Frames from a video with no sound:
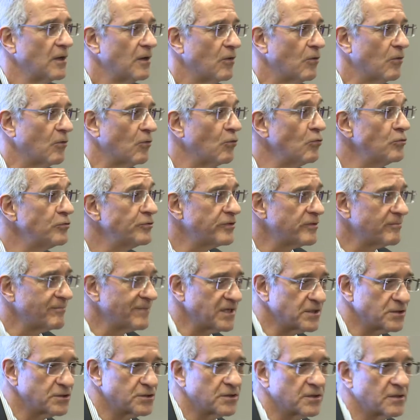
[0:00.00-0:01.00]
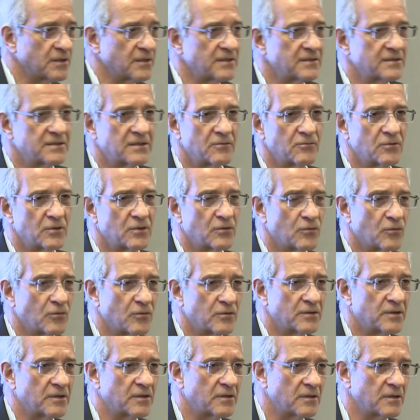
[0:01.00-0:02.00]
or Untermenschen, as they were
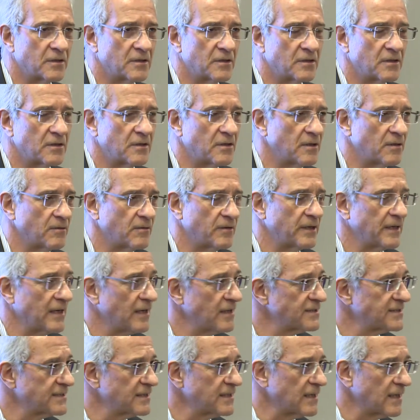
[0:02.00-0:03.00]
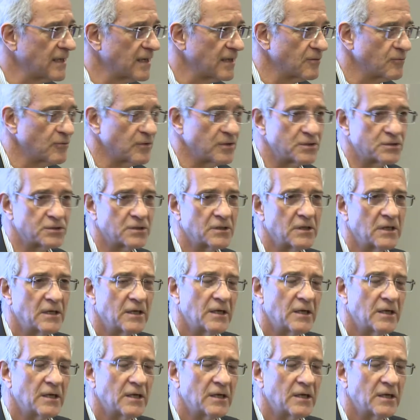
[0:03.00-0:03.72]
called in uh, Nazi language.